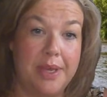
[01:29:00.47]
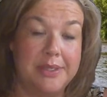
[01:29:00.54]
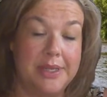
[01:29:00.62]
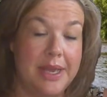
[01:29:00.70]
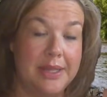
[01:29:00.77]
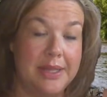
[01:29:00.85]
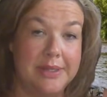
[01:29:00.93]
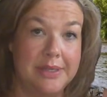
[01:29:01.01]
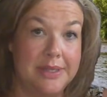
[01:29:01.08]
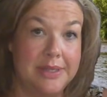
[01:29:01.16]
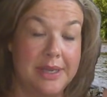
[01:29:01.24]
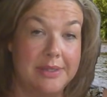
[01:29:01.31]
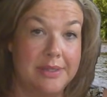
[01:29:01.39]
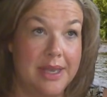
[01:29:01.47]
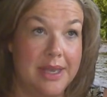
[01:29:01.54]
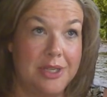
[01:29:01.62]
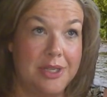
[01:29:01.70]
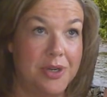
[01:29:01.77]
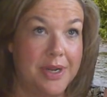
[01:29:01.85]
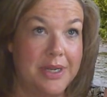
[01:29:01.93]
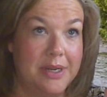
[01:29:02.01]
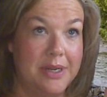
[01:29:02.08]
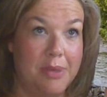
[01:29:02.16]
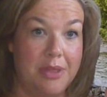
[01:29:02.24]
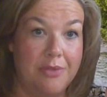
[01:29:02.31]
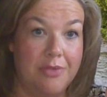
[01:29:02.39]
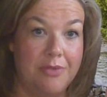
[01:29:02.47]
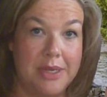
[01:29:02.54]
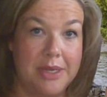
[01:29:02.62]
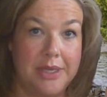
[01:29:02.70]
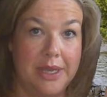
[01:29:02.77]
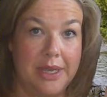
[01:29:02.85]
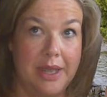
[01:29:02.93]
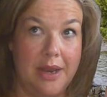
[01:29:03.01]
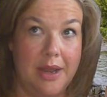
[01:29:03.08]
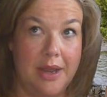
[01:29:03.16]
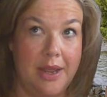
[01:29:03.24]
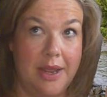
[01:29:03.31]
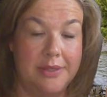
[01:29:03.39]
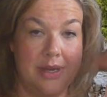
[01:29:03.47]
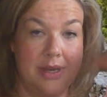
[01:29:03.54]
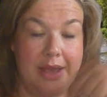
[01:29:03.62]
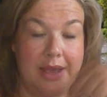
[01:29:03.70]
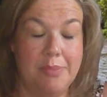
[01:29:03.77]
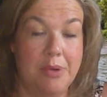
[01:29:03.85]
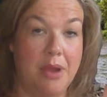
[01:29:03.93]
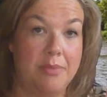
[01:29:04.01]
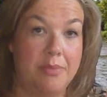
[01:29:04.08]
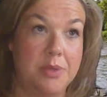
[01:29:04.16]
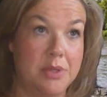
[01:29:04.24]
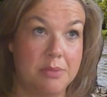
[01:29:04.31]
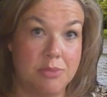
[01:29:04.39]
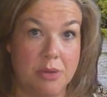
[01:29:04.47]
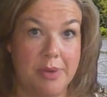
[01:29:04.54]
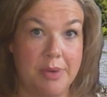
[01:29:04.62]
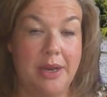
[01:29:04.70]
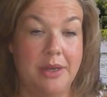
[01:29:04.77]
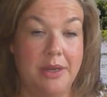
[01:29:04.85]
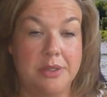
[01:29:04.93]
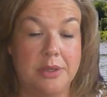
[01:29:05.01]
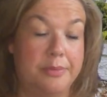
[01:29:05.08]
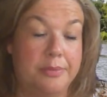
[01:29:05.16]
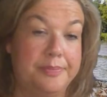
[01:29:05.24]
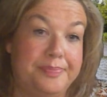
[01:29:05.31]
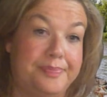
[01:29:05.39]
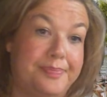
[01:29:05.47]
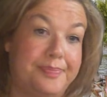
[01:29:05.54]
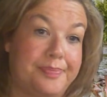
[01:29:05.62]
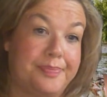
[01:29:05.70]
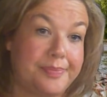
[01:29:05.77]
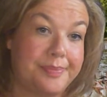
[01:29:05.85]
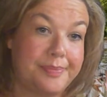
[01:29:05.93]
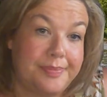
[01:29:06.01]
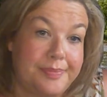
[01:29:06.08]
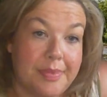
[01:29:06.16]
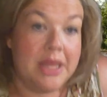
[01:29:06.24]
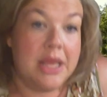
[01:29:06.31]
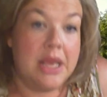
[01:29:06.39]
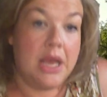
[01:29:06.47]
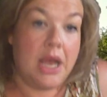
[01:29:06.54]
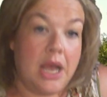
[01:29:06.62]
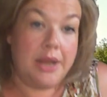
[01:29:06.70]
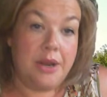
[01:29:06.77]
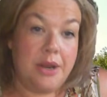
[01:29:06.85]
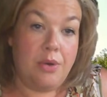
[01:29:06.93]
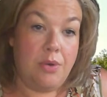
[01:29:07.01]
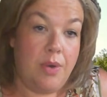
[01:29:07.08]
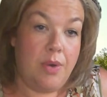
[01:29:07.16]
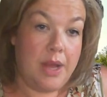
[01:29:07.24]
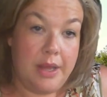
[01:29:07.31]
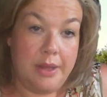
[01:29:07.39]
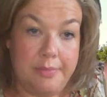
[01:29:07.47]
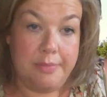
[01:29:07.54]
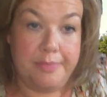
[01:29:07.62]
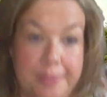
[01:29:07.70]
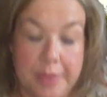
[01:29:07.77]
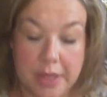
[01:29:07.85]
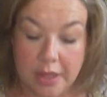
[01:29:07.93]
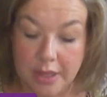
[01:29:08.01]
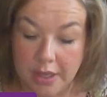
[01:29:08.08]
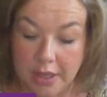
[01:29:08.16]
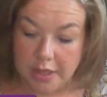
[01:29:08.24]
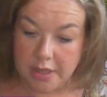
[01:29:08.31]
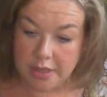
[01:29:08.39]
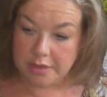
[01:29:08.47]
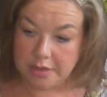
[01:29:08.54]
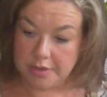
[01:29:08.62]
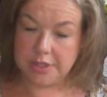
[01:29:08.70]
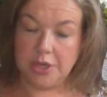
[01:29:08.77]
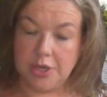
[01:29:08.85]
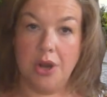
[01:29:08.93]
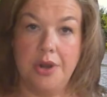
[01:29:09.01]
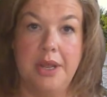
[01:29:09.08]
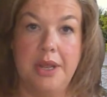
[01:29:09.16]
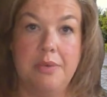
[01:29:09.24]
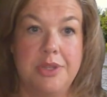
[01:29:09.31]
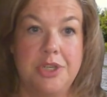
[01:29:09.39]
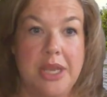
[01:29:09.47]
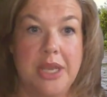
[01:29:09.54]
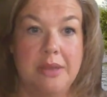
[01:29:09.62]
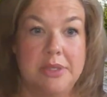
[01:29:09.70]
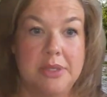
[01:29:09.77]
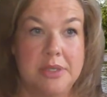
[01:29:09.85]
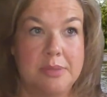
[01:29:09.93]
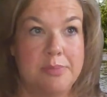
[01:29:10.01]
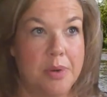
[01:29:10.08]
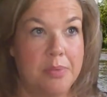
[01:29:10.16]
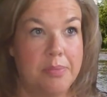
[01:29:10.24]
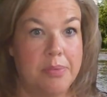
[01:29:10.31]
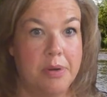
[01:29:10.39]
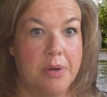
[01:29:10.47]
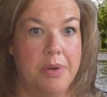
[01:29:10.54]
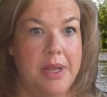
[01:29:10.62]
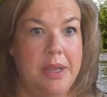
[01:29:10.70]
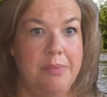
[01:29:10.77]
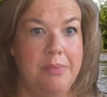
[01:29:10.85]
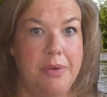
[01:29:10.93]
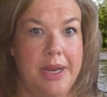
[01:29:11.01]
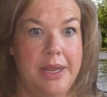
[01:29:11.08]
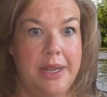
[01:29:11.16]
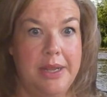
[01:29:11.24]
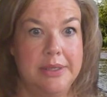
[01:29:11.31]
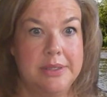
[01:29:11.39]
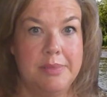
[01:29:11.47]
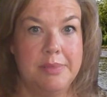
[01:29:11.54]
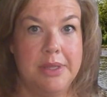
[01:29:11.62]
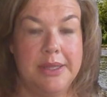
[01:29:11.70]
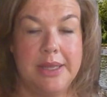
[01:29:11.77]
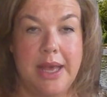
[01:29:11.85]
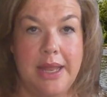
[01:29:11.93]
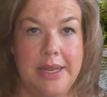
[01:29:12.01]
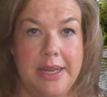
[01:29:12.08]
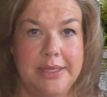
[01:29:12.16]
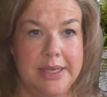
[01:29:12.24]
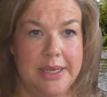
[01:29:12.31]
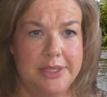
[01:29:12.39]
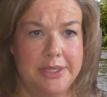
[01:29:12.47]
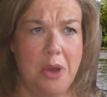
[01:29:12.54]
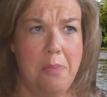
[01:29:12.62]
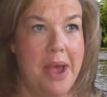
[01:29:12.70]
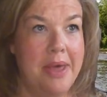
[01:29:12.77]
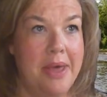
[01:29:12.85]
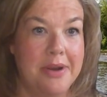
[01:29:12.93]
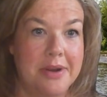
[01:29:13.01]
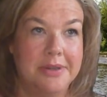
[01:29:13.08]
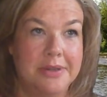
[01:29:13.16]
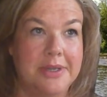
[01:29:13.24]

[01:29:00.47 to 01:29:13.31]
and had success. Last year I didn't bother fermenting it, and I didn't have any problems with them germinating. So I know was it Gardening with James Perini, something like that. He's like, don't bother.